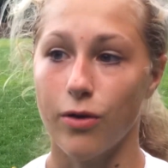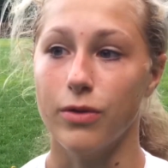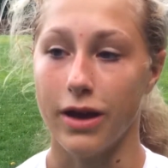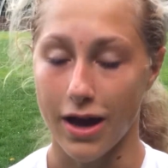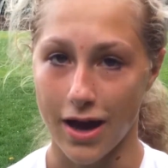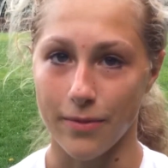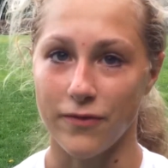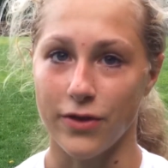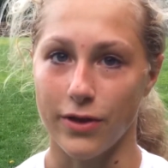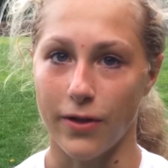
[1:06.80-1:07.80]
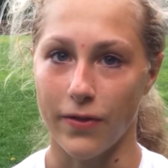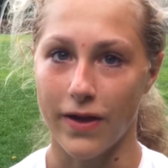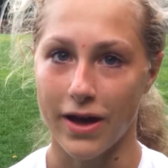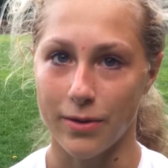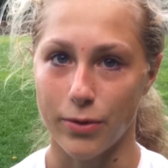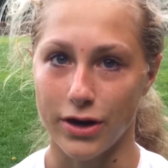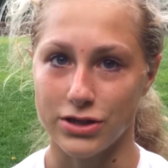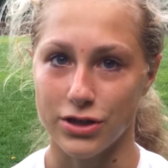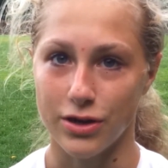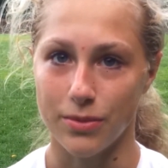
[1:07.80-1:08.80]
Oh, yeah. I'm feeling a lot of
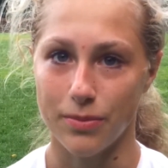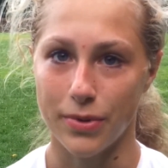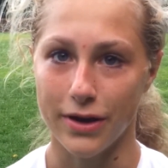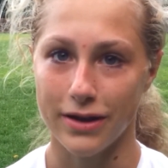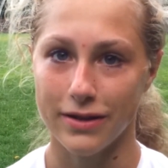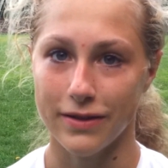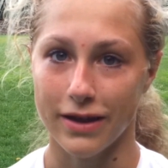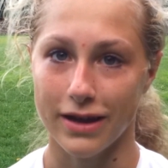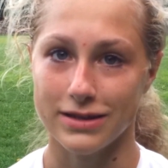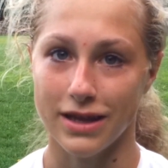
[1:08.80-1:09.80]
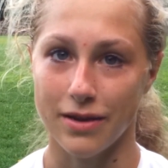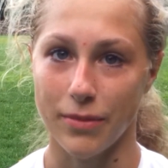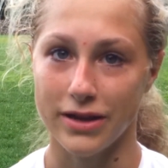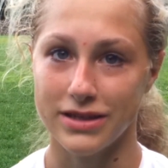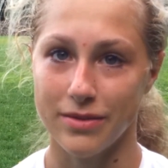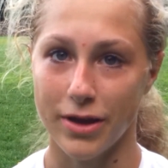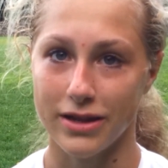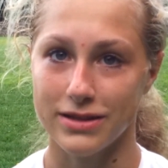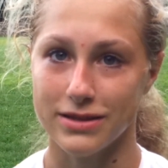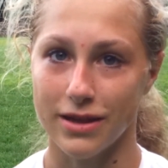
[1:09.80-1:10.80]
pressure. But like I said, my
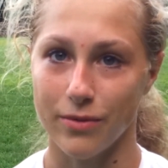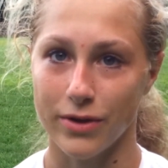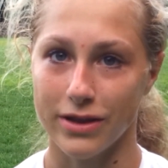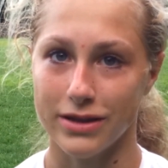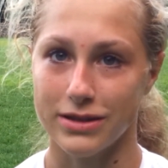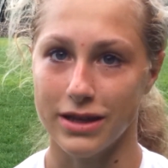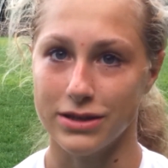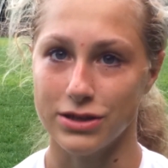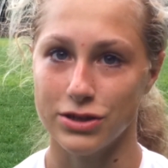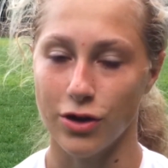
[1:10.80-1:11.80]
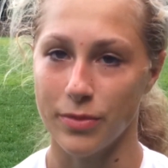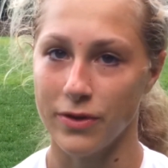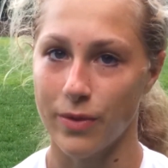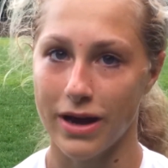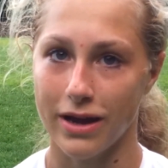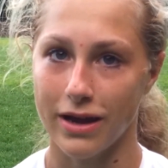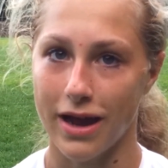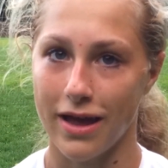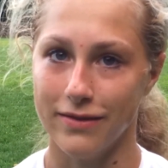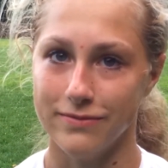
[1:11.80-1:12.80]
teammates, they just show me the way,
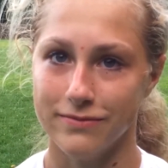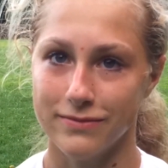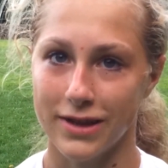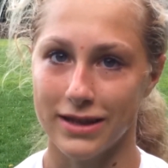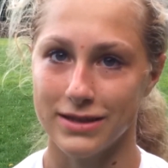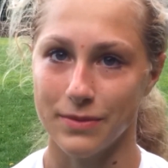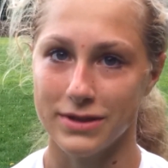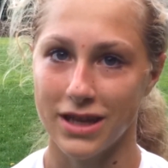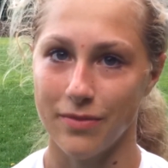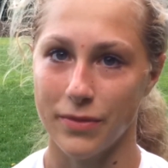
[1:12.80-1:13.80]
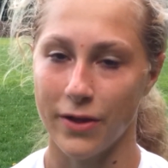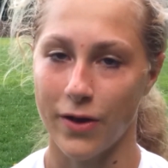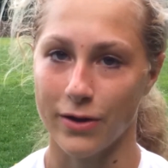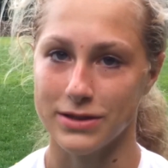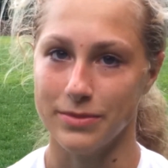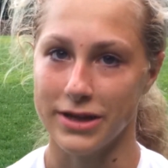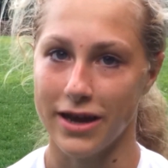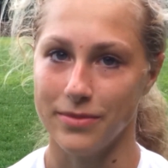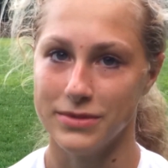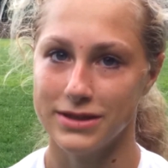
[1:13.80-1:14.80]
and that's what's keeping me along sometimes.